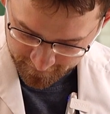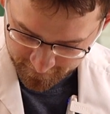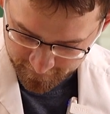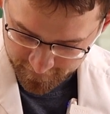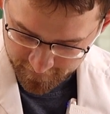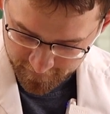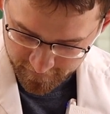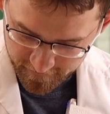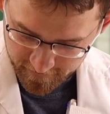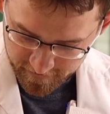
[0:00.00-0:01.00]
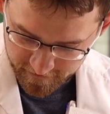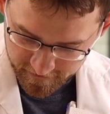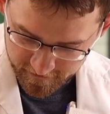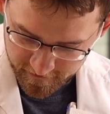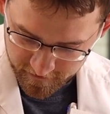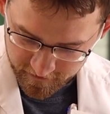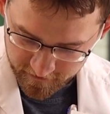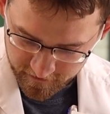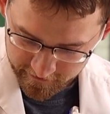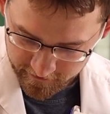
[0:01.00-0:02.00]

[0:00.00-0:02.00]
Nothing is said.